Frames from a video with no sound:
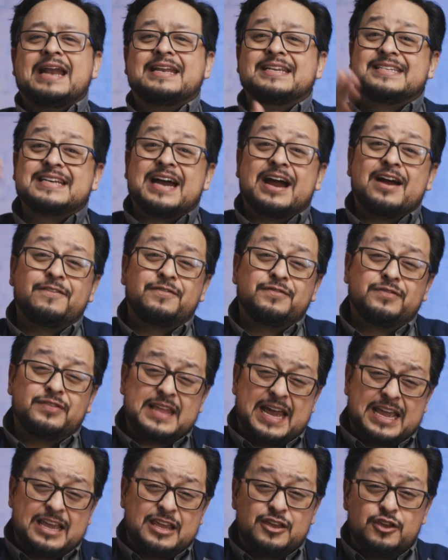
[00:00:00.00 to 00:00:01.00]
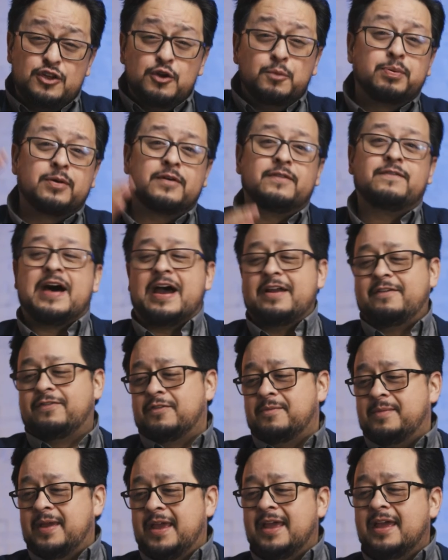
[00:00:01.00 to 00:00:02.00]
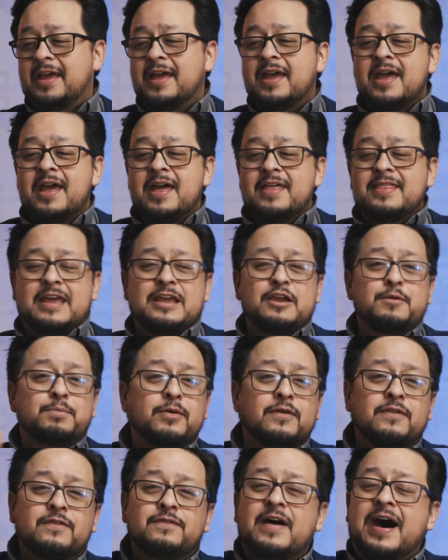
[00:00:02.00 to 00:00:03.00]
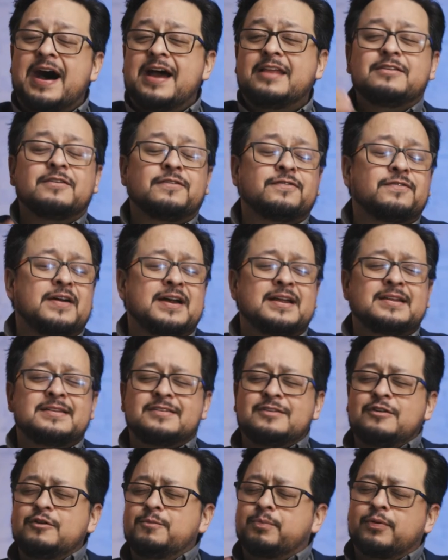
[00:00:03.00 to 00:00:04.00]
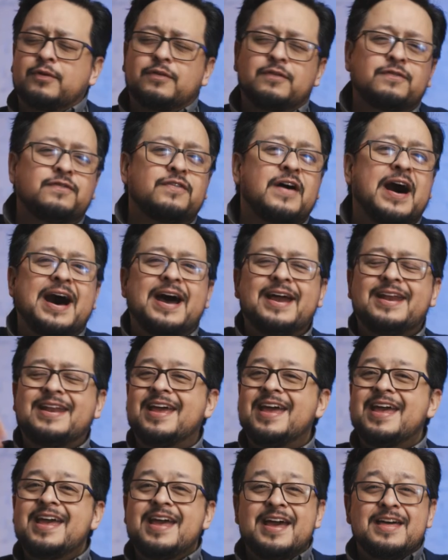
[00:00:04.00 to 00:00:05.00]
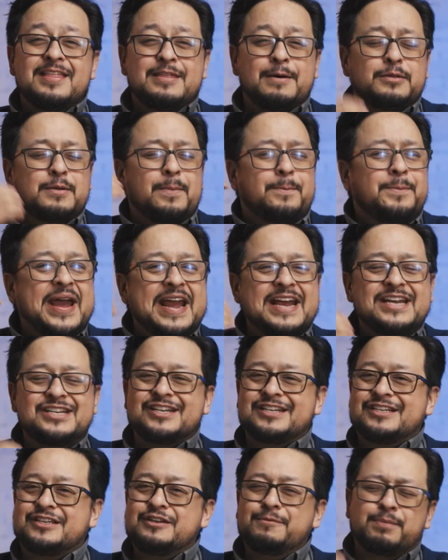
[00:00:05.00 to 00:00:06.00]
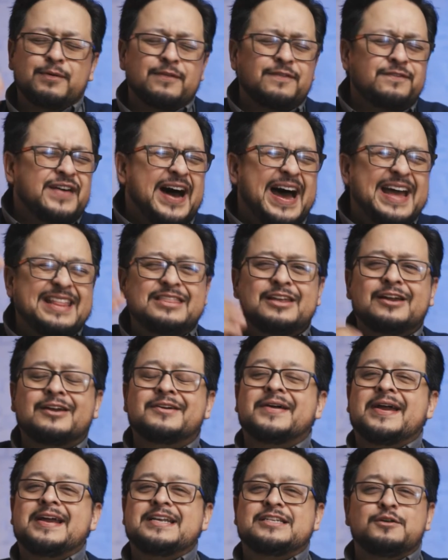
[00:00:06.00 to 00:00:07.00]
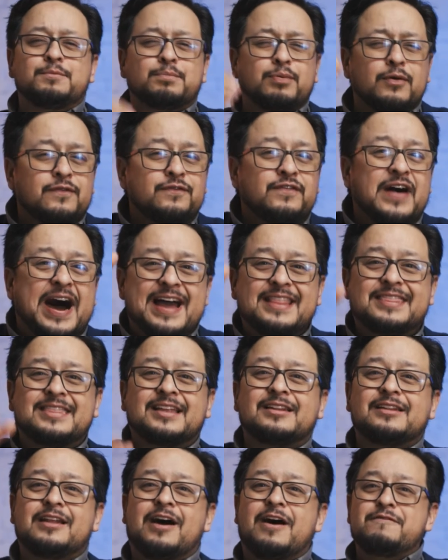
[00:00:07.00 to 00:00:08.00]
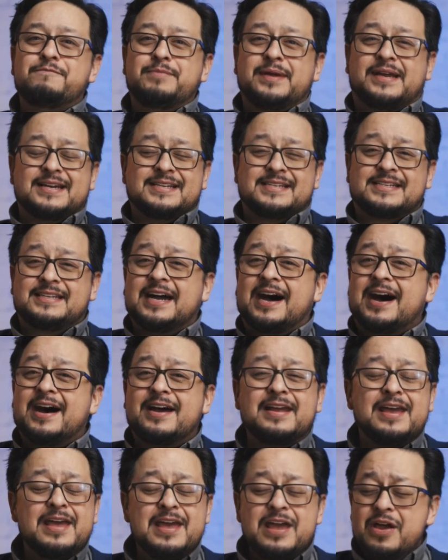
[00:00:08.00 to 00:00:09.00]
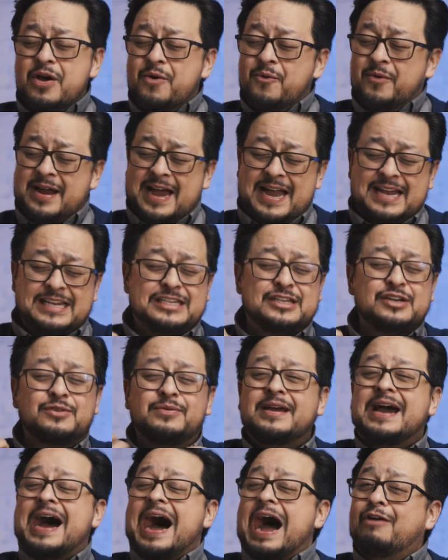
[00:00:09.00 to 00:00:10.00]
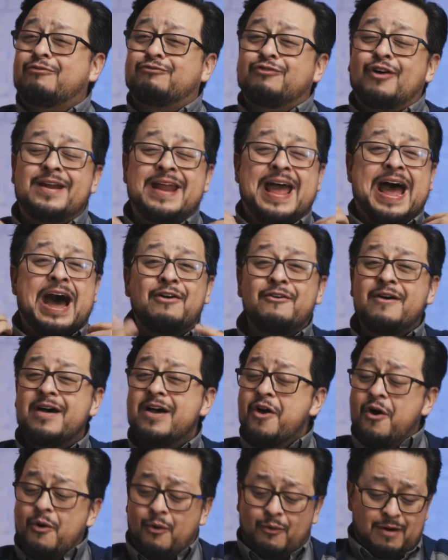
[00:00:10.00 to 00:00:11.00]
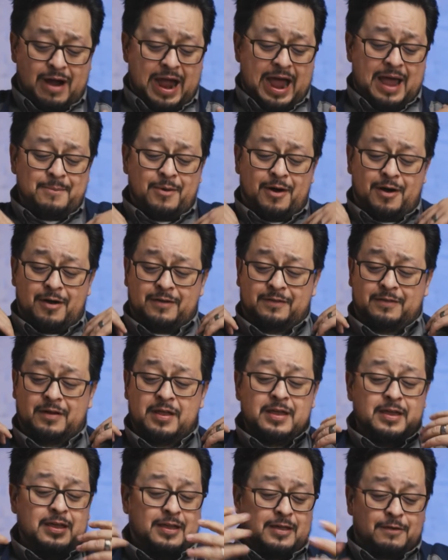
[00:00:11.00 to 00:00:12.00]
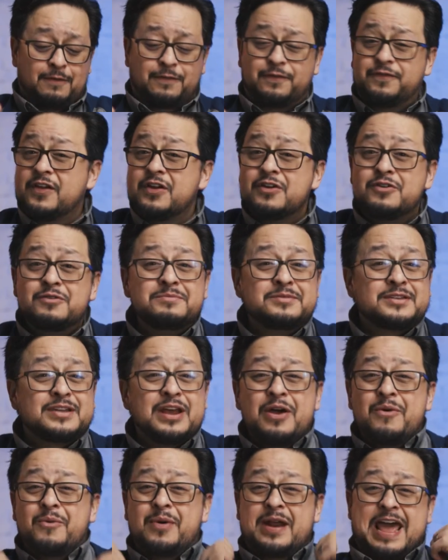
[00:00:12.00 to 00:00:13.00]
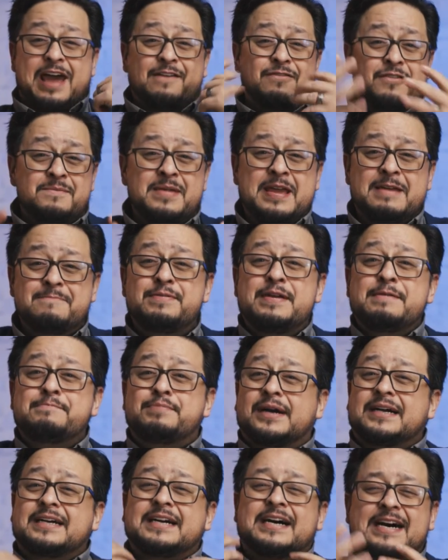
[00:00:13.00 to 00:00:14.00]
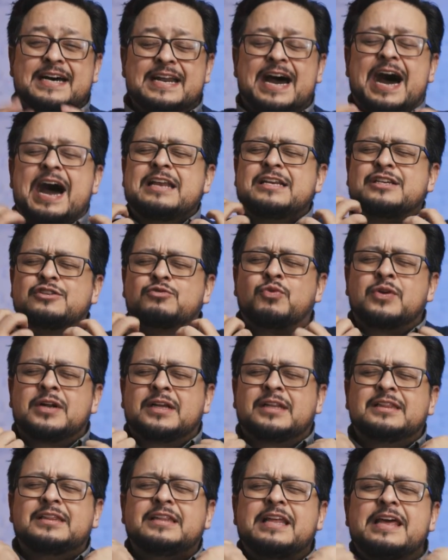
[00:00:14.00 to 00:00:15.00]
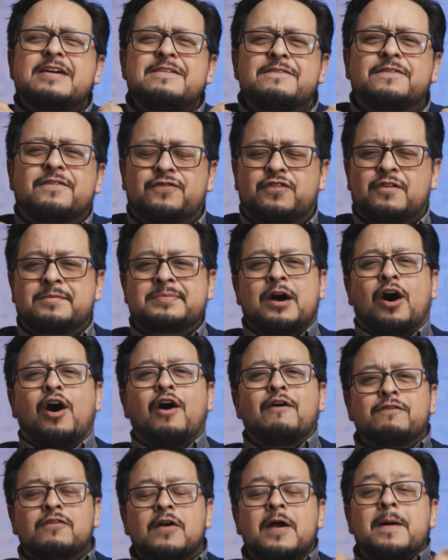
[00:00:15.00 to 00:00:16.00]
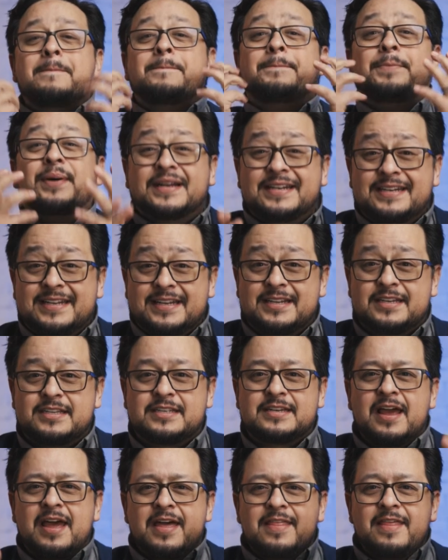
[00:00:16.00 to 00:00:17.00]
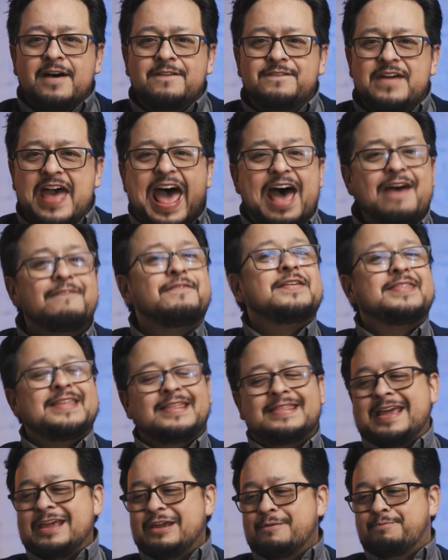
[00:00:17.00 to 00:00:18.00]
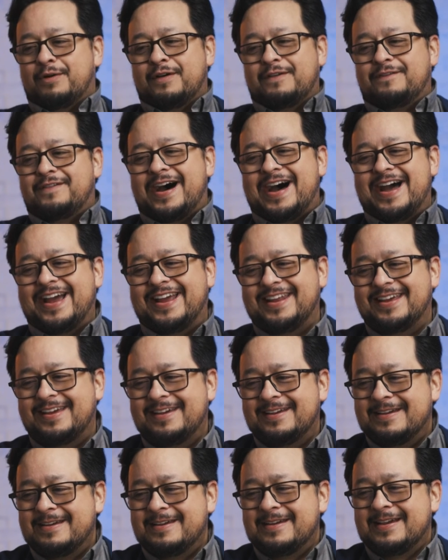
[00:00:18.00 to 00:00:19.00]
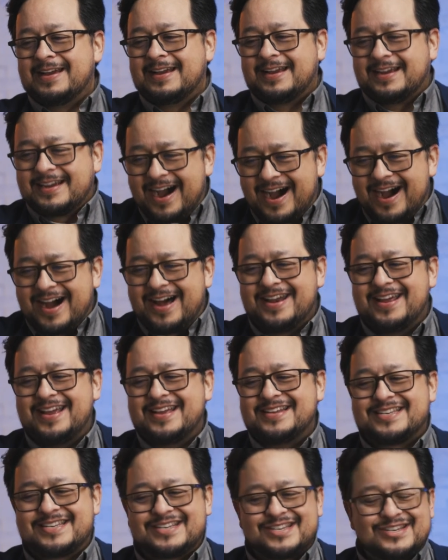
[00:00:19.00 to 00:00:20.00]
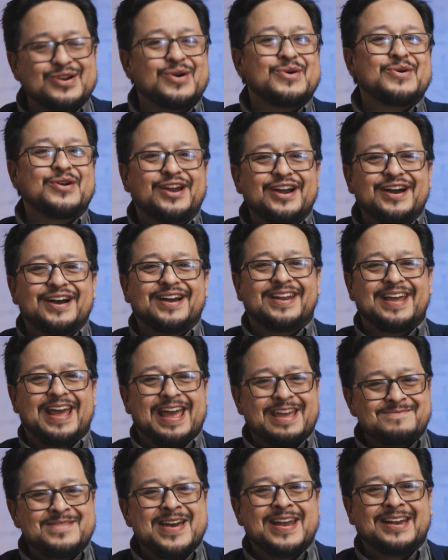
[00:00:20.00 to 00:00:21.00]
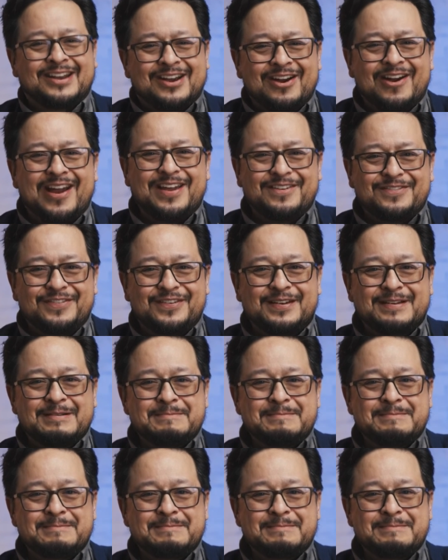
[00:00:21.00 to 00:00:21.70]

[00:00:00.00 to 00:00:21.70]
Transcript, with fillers: desire that you provide for me that you provide the friends, you provide the, the patience, you provide the grace, you provide the love because God, when I do it, I run out or I'm on, you know, fumes, whatever it may be, but God, I just want to live from the overabundance of everything that you provide. God is so good. Amen, Crave.